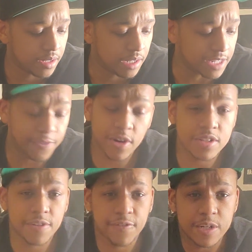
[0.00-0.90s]
as far as
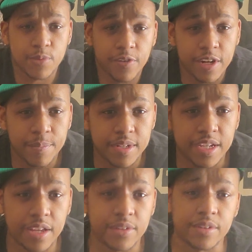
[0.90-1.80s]
their first movie they put
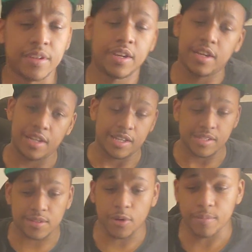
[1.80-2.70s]
together,
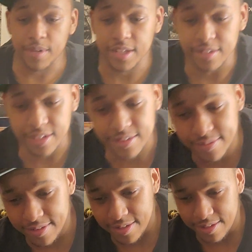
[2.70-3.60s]
it's dope, man. It
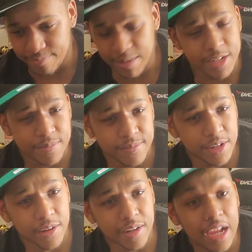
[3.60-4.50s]
makes, you
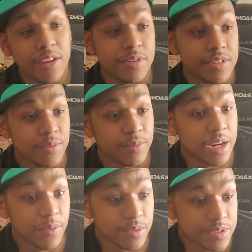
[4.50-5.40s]
know, I used to, when
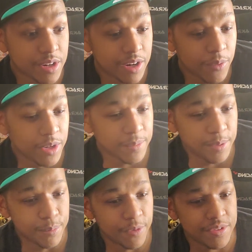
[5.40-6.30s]
I was young, I wanted to
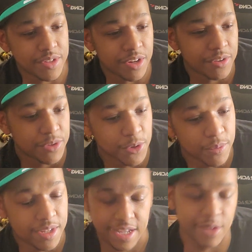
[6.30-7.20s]
put movies together too,
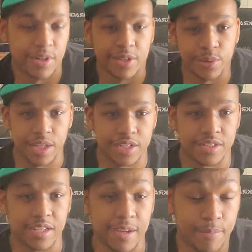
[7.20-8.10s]
but I don't know how to do that
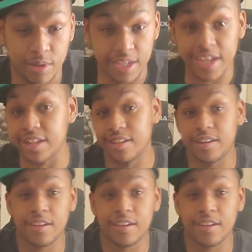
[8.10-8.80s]
shit. I can barely edit.